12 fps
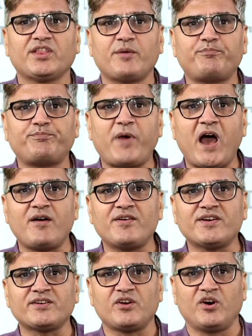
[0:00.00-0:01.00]
the
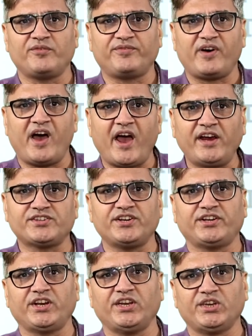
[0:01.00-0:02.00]
power of
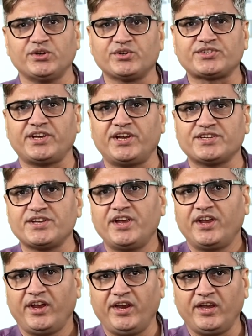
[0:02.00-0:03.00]
ICT usage
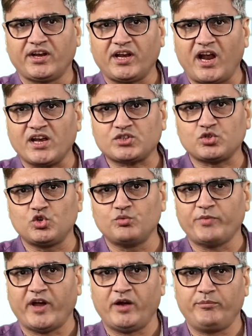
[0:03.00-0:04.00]
in
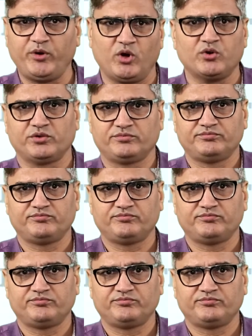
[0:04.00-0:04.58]
classroom and beyond.